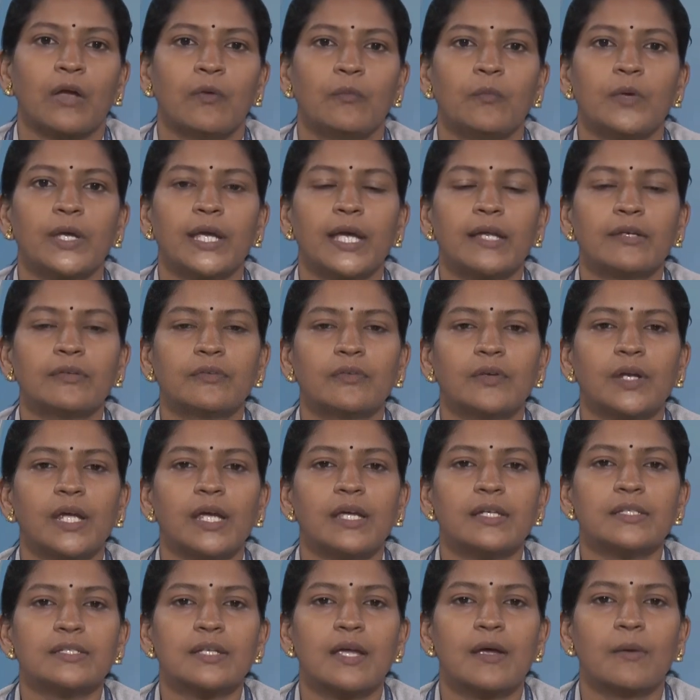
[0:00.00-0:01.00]
We can
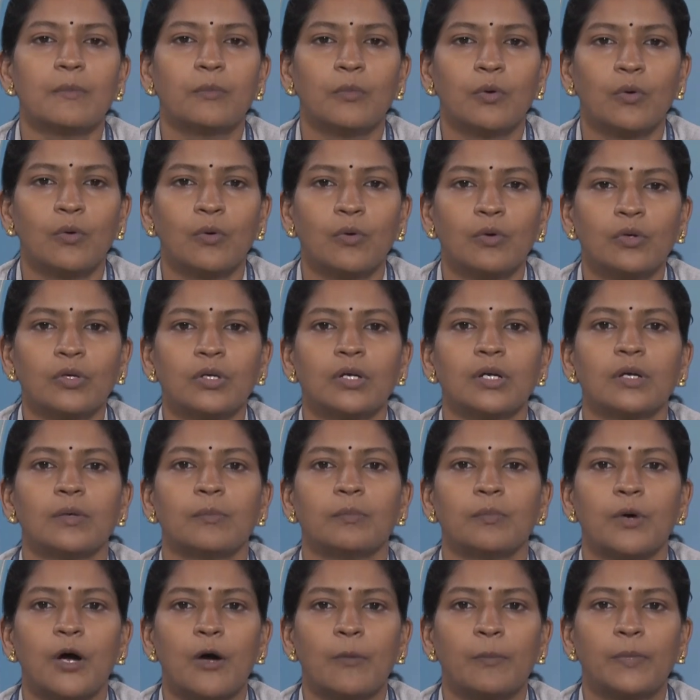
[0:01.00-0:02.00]
create a more
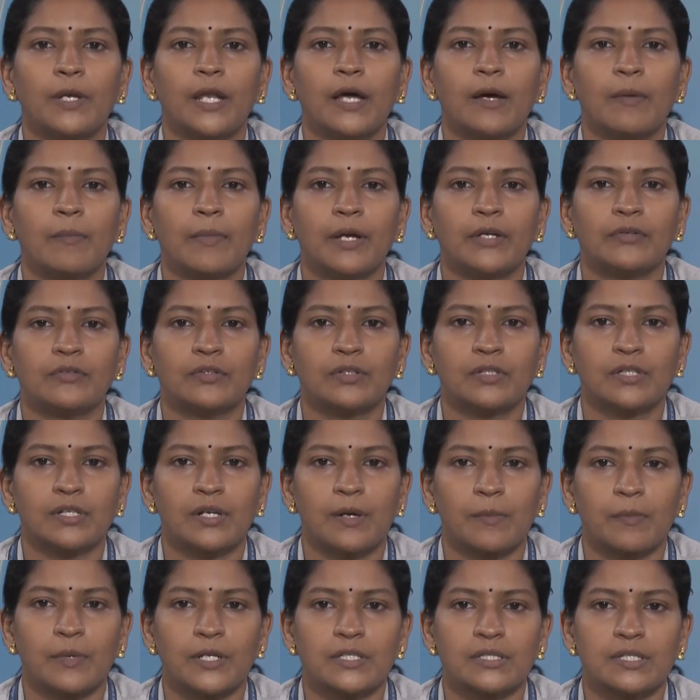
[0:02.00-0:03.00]
popular metric
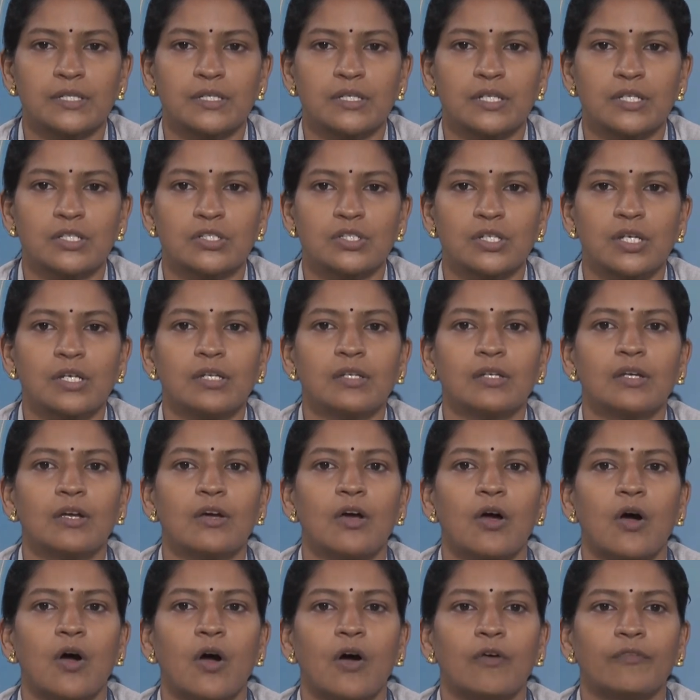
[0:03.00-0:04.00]
representation
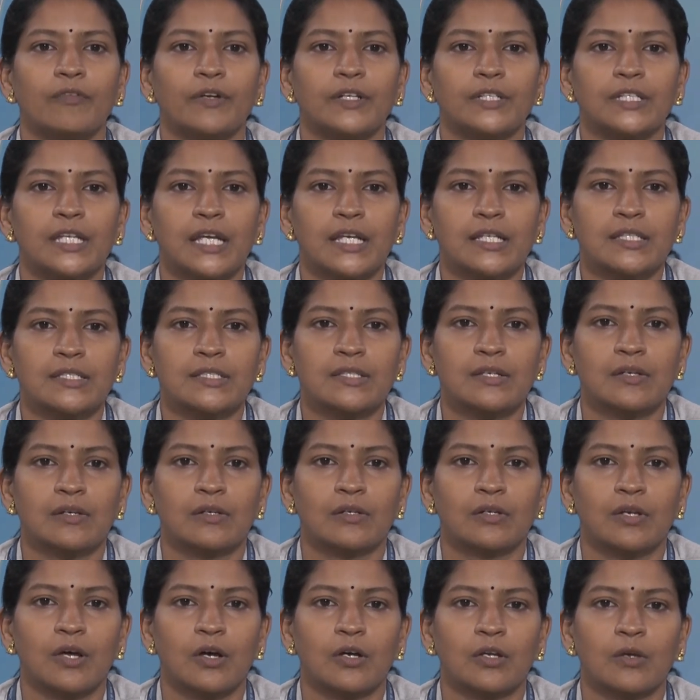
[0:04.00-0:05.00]
of a
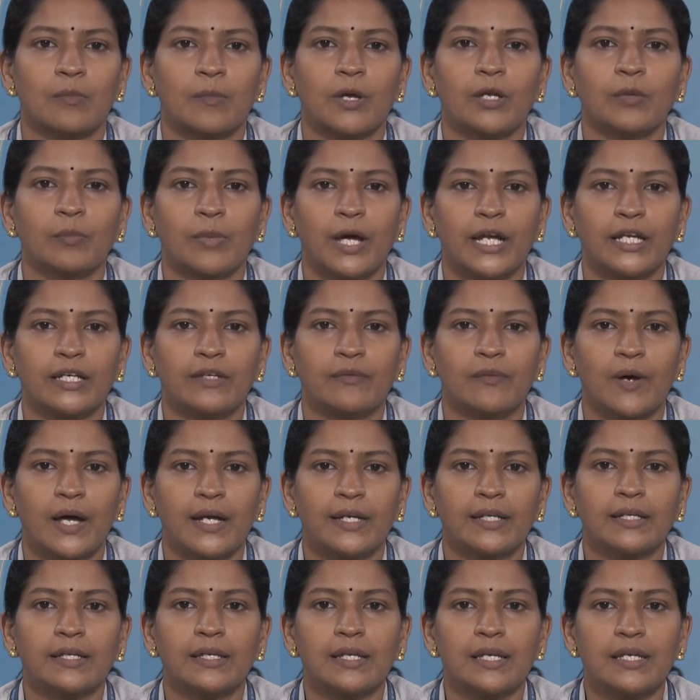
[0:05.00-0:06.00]
text document by
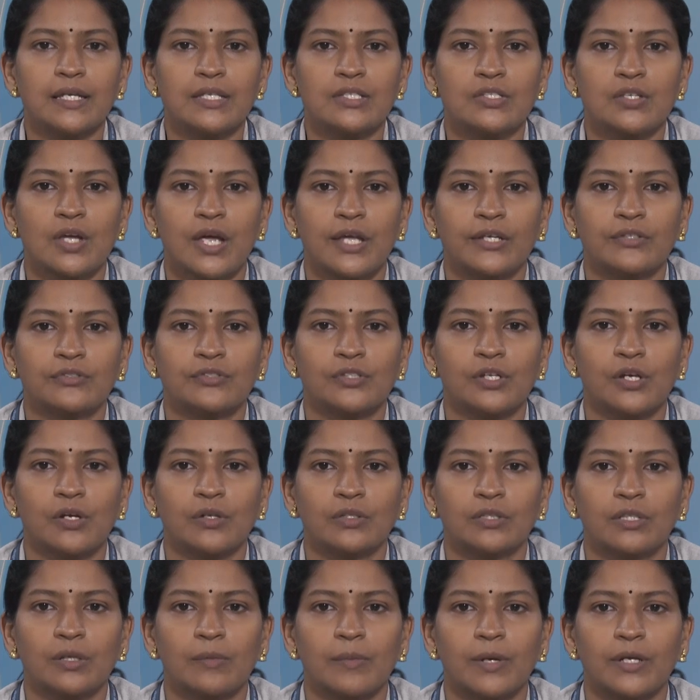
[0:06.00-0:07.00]
dividing each entry
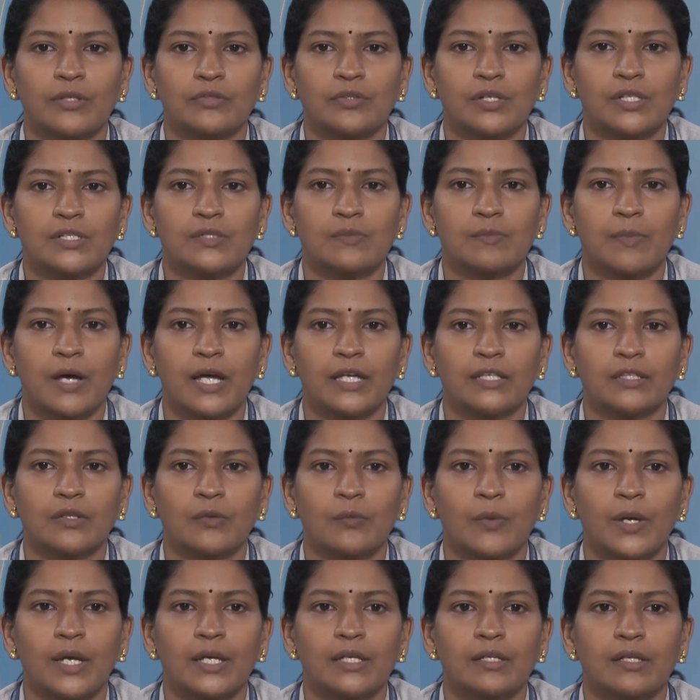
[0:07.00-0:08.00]
on the matrix by the
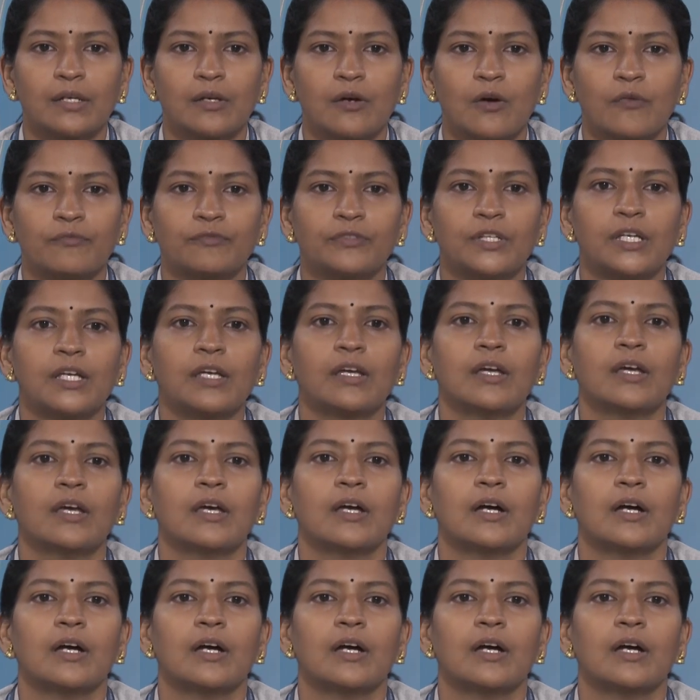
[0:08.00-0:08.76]
weighting of the